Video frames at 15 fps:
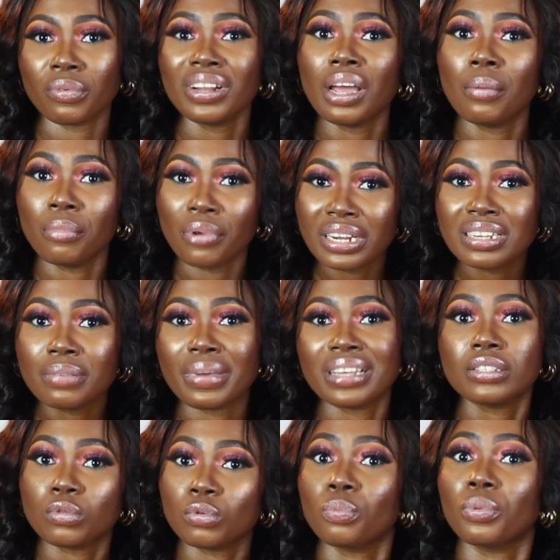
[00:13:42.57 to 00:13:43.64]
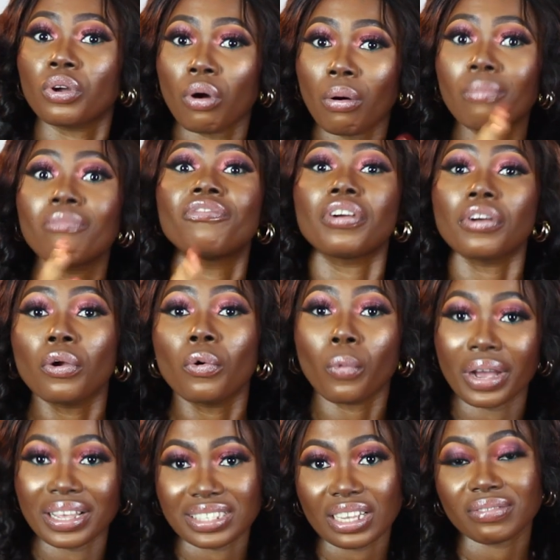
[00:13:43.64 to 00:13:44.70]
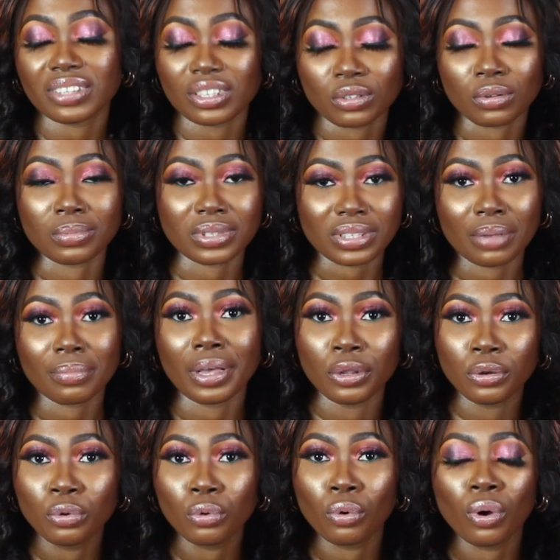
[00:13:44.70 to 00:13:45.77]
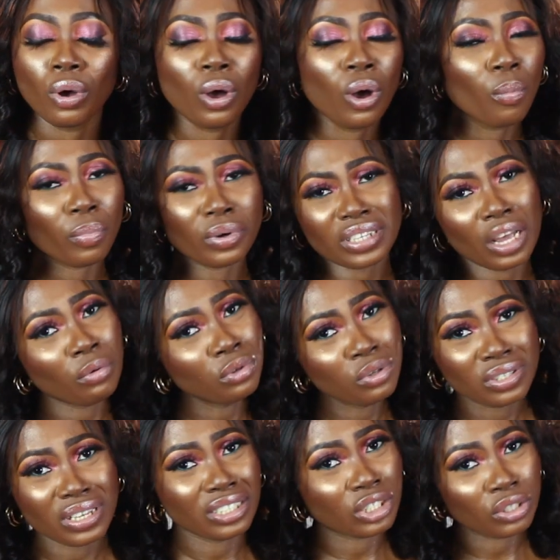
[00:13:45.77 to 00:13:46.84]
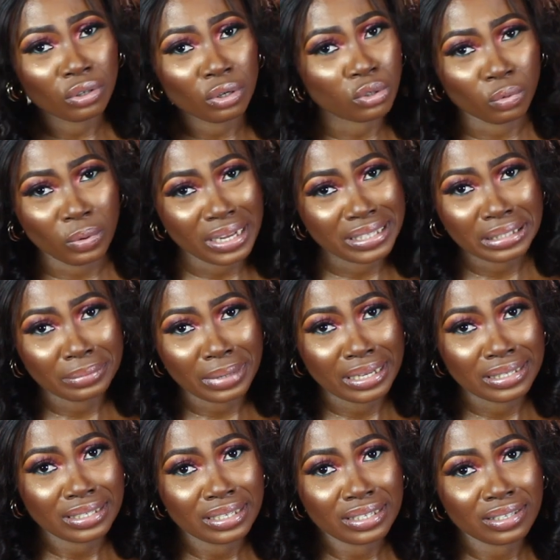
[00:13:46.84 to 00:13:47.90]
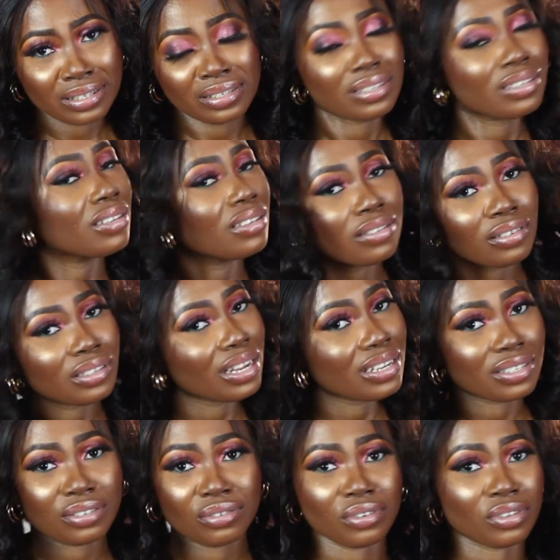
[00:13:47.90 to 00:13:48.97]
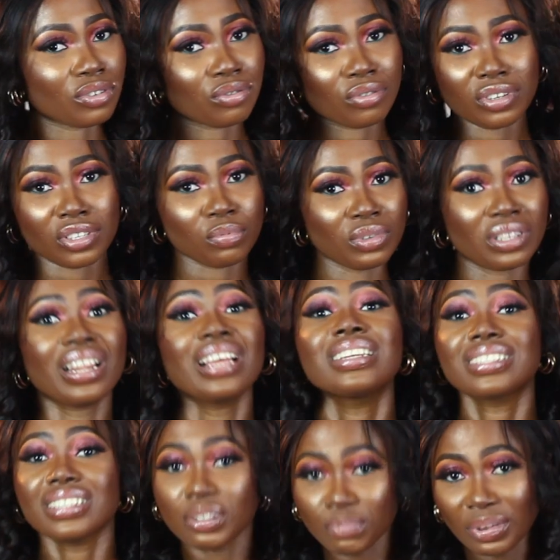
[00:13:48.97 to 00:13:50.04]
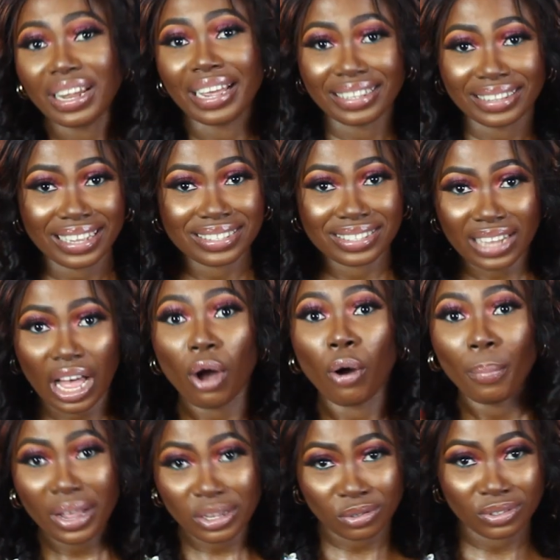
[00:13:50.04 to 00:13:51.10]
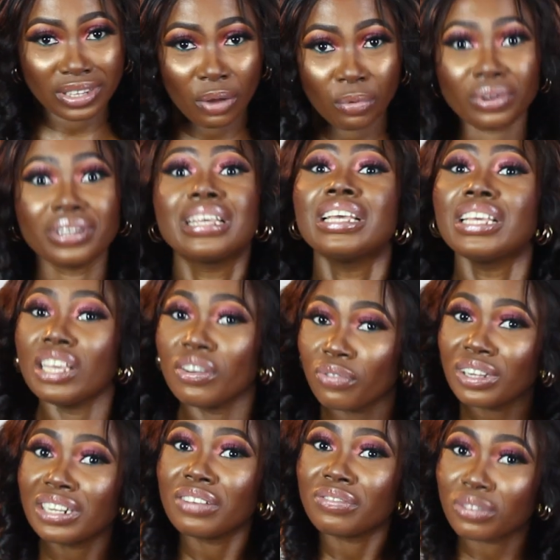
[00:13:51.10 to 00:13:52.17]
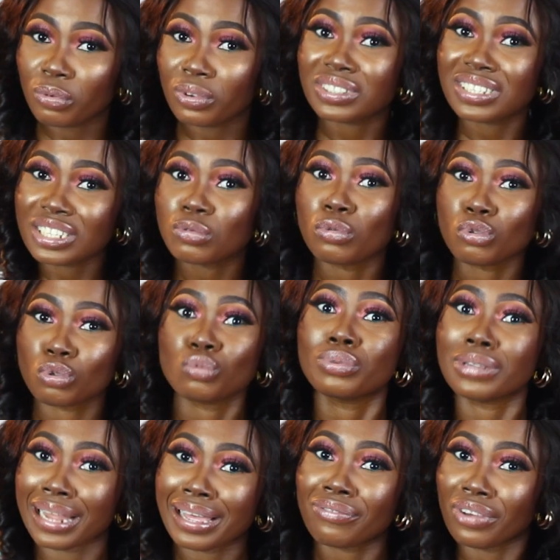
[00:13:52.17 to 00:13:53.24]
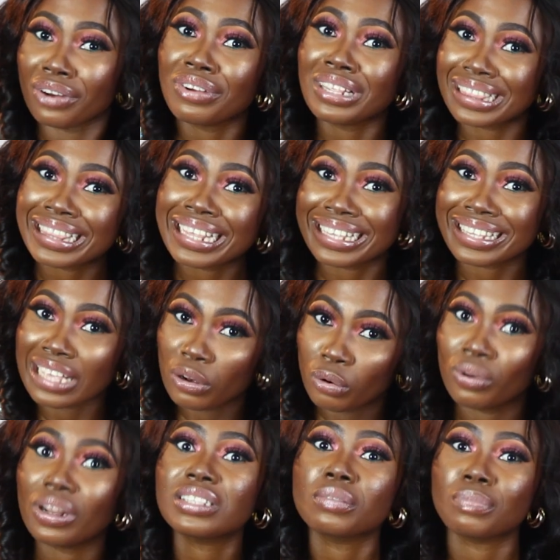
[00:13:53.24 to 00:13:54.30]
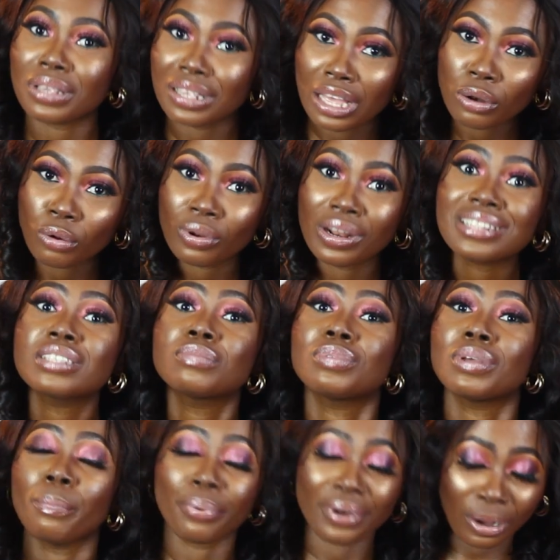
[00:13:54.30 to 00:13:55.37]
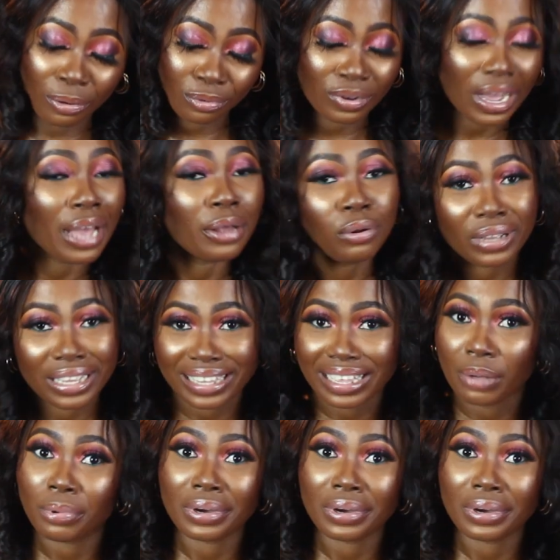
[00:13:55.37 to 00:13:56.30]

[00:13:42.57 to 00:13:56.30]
When I'm ready, my teeth will become very white after some time, I know. But I won't use engine oil to whiten my teeth. It's not that serious, trust me. Let the teeth be like that. I'll pass on that one. Even if the teeth wants to be like very thick yellow, let it be yellow. Let it be brown. I don't care.